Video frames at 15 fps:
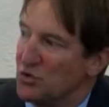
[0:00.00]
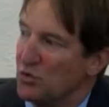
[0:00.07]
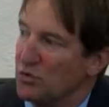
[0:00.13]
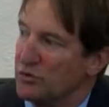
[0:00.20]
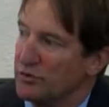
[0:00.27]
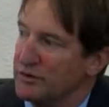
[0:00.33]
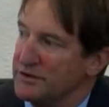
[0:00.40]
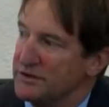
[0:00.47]

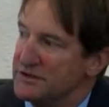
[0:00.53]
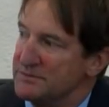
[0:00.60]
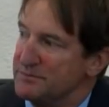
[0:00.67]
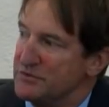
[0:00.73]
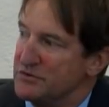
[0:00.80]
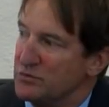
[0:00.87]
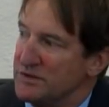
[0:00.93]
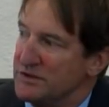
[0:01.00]
order it is
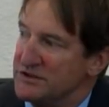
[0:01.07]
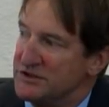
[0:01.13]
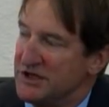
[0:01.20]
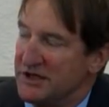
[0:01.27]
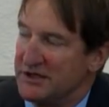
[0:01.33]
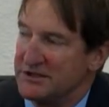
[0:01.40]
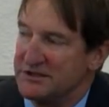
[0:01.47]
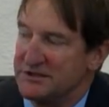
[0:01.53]
between
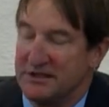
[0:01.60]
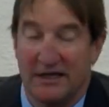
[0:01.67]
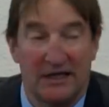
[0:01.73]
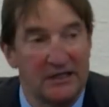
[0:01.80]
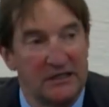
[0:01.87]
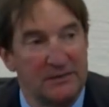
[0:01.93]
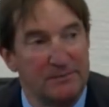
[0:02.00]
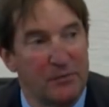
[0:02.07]
Janice and
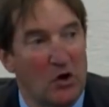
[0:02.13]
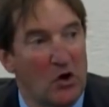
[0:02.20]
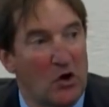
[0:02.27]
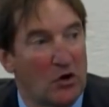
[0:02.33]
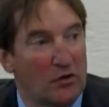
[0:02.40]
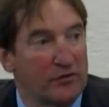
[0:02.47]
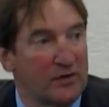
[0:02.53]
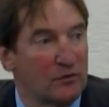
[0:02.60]
Andy
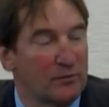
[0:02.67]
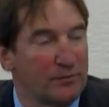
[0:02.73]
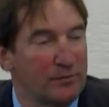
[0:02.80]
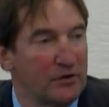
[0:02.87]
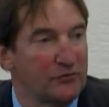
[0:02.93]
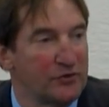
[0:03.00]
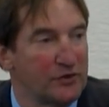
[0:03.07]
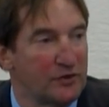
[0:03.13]
Palk. They were
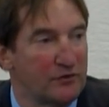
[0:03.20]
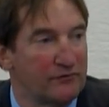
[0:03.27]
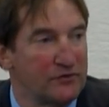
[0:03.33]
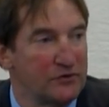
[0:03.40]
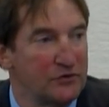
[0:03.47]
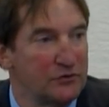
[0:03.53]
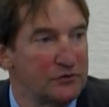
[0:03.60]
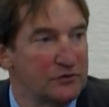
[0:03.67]
both
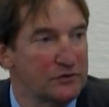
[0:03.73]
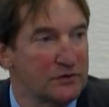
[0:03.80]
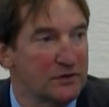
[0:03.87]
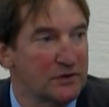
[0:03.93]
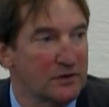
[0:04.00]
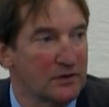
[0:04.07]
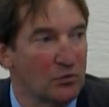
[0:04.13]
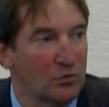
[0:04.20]
interviewed,
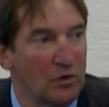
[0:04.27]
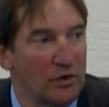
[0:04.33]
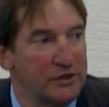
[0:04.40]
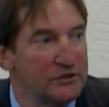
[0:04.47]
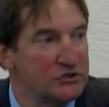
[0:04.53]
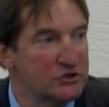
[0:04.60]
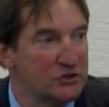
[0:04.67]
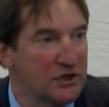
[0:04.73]
uh, one
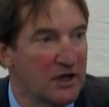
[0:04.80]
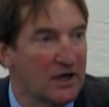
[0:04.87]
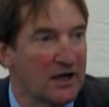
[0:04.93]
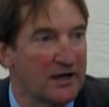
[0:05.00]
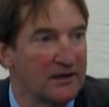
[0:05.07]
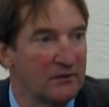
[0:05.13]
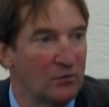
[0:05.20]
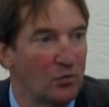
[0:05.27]
in
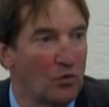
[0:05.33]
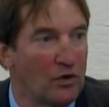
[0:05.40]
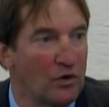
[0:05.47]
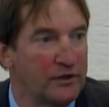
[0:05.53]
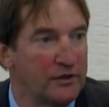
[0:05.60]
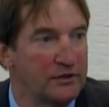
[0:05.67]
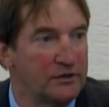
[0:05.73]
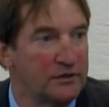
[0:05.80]
July and
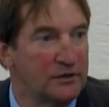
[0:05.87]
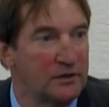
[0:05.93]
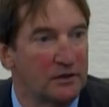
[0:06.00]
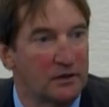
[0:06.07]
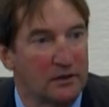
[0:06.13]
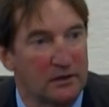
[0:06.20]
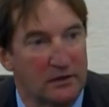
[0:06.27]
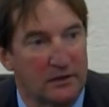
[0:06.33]
one in
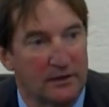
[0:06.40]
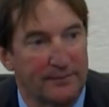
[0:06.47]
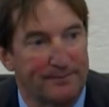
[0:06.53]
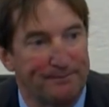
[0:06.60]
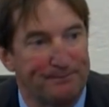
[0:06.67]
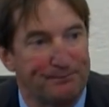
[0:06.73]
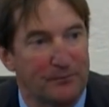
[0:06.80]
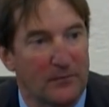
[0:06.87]

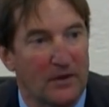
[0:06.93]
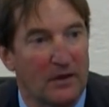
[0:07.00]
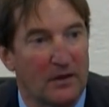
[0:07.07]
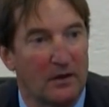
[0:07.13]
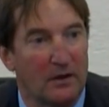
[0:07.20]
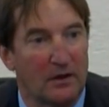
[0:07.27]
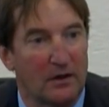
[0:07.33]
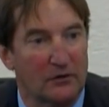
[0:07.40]
um,
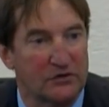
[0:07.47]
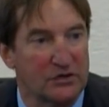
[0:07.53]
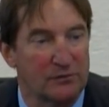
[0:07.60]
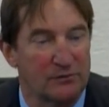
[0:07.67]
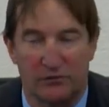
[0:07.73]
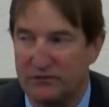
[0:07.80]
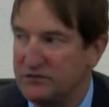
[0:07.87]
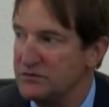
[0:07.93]

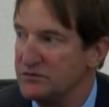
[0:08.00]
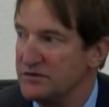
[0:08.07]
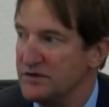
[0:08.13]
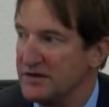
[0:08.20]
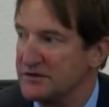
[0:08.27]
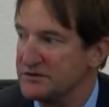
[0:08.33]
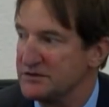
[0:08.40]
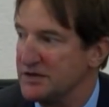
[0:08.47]
October of
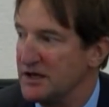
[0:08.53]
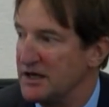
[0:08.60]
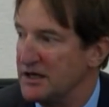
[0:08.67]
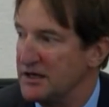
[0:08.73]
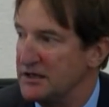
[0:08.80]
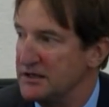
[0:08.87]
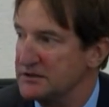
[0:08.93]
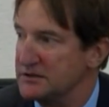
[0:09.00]

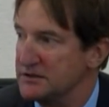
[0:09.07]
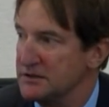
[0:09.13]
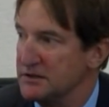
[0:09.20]
2008.